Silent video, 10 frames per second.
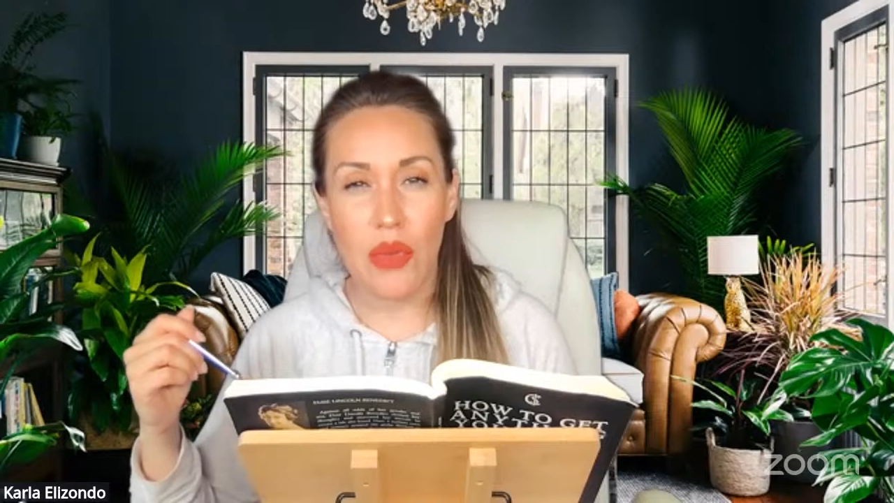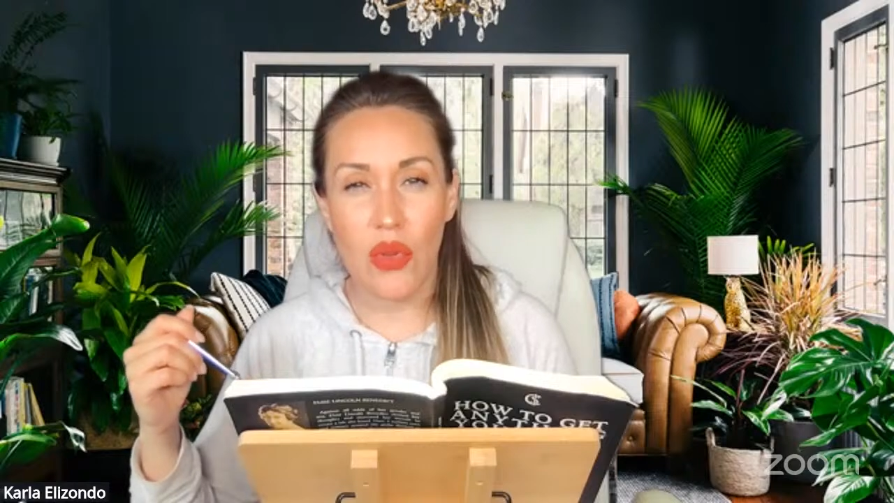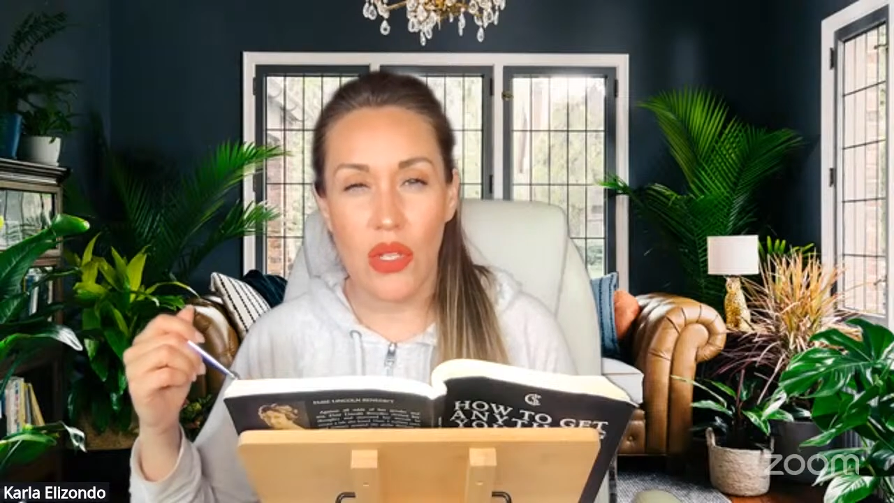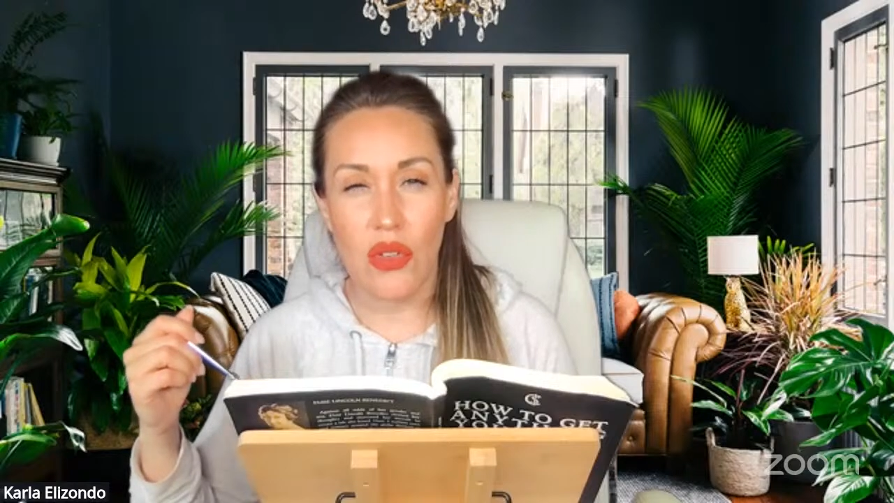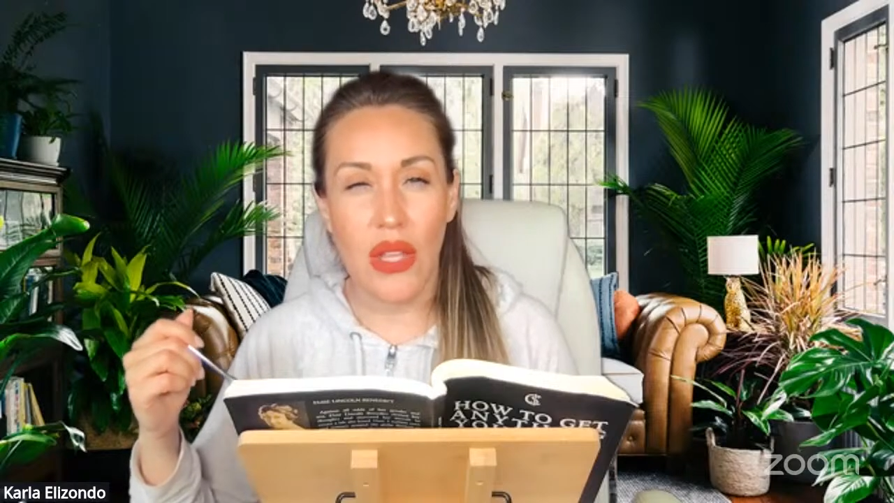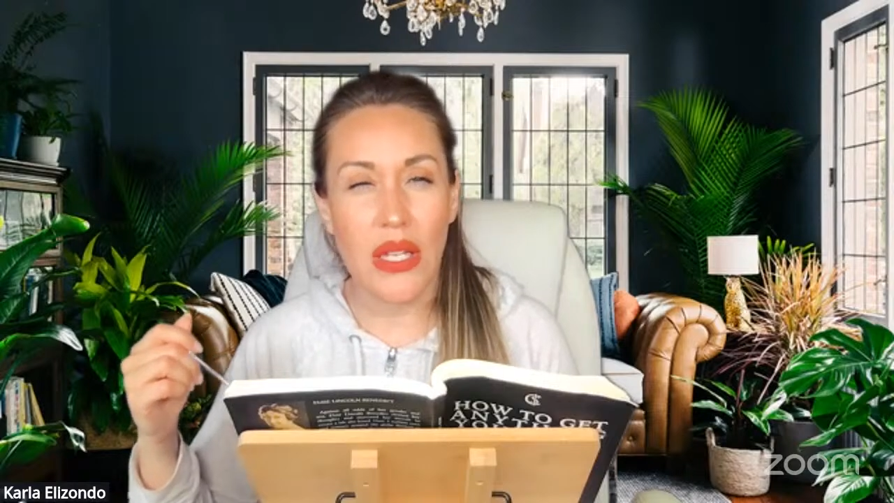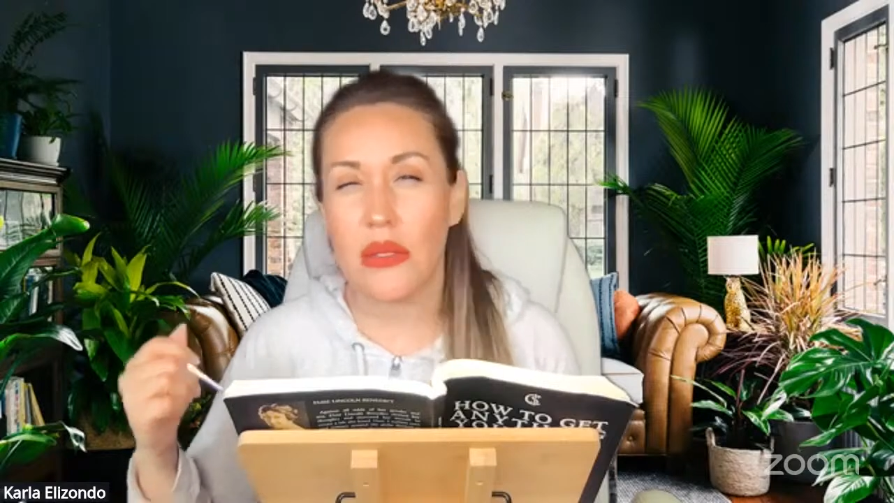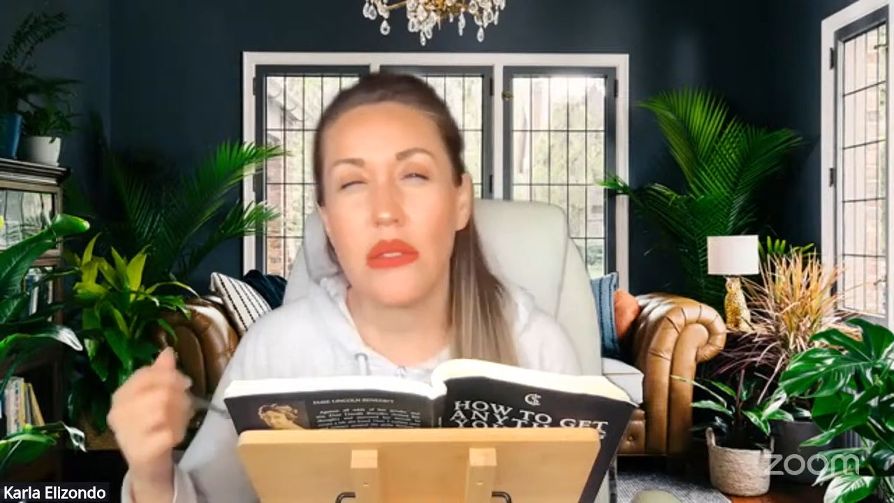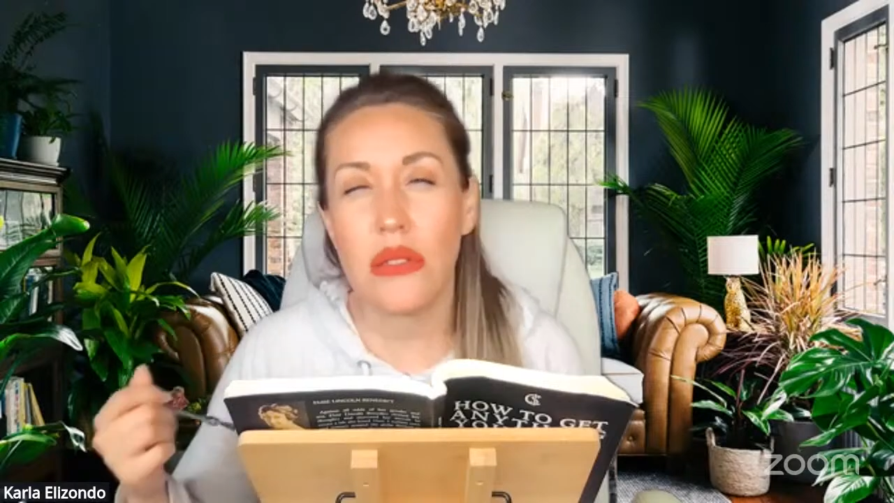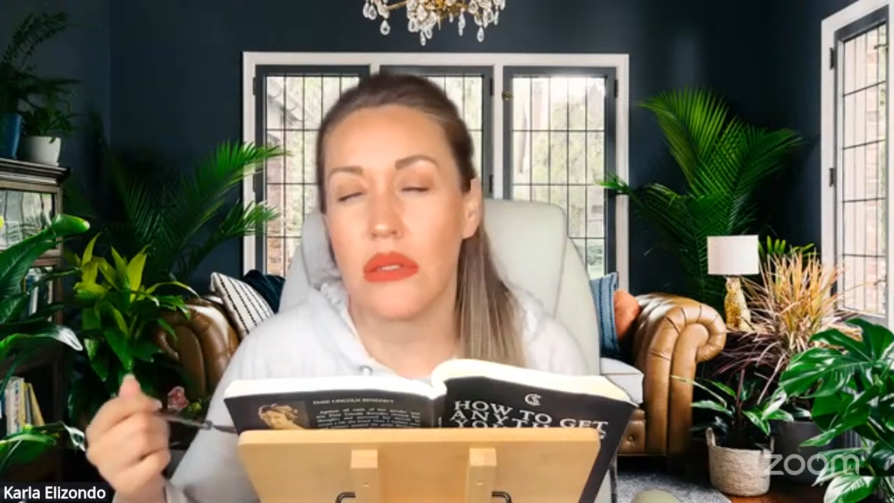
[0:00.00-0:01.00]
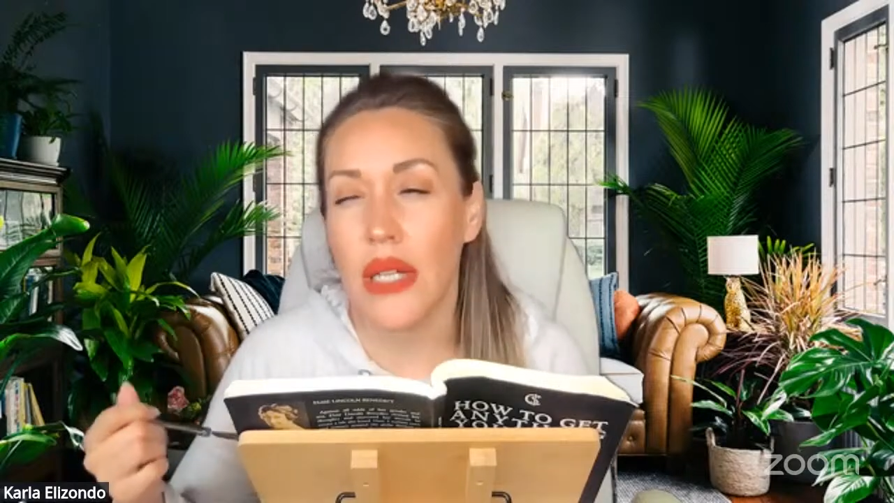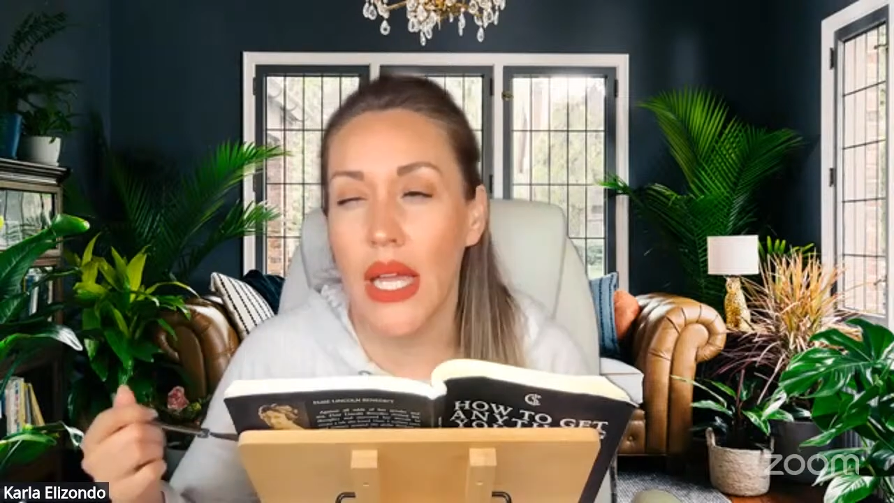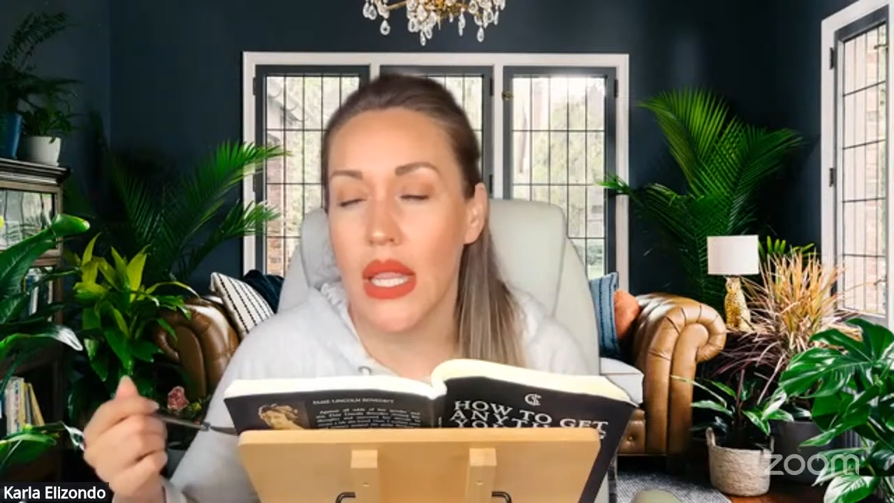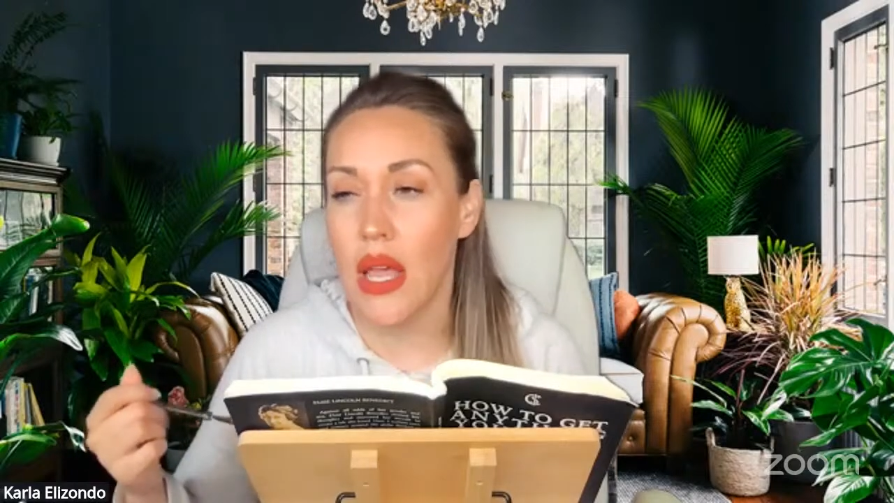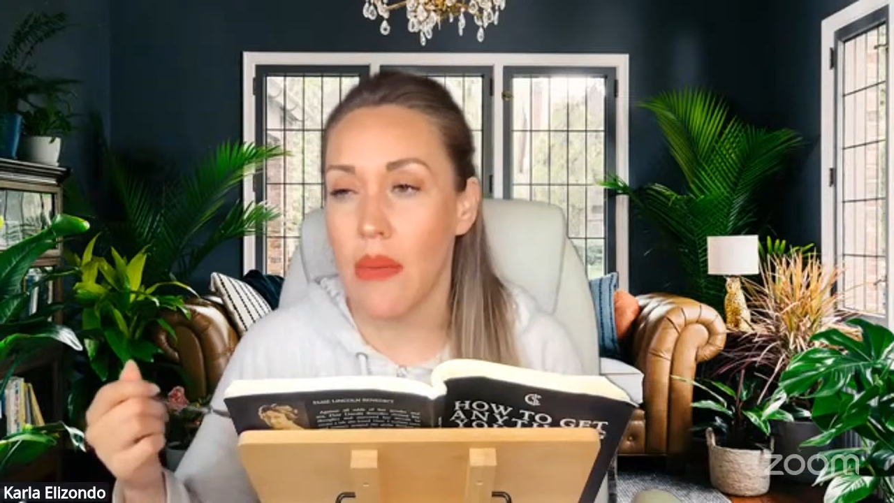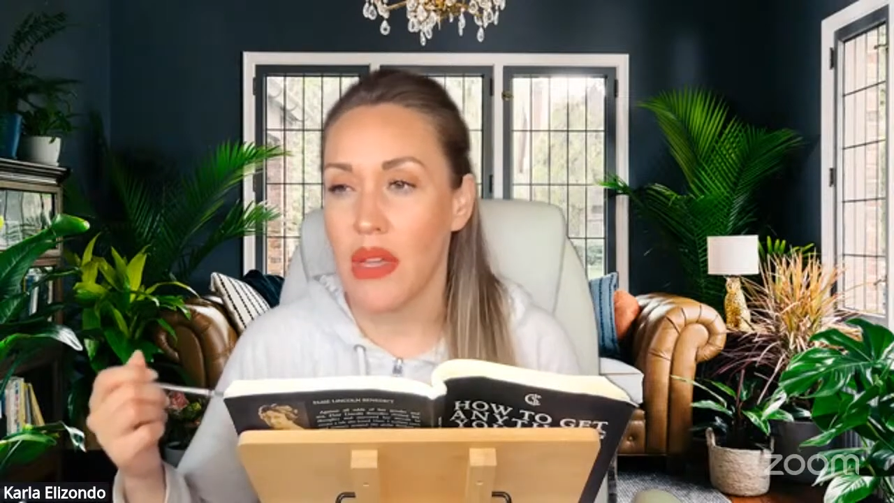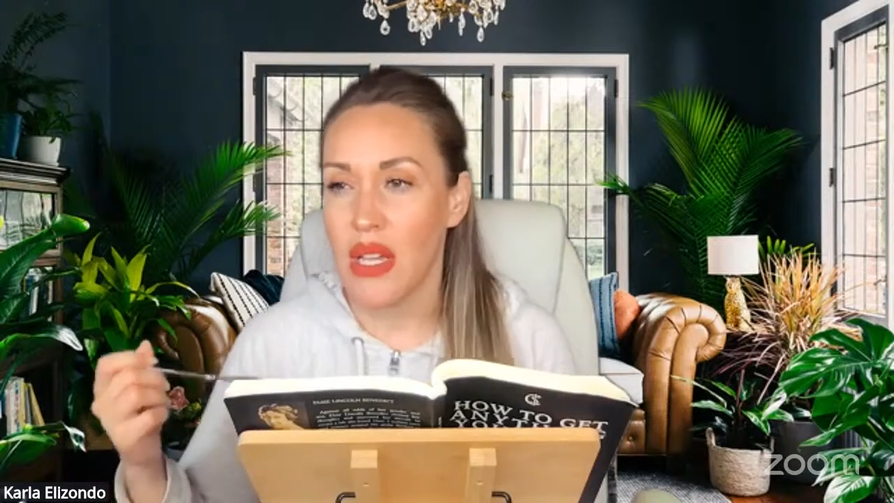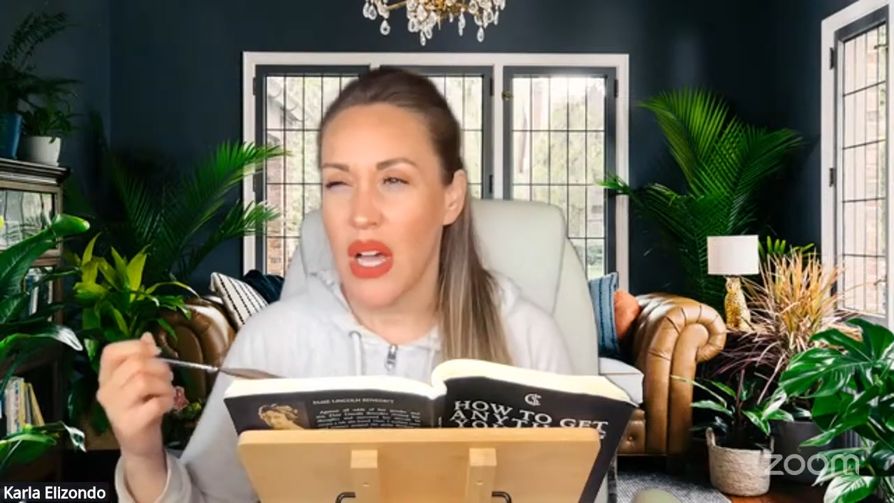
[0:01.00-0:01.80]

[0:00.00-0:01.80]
mood and you're like, oh, I hate them.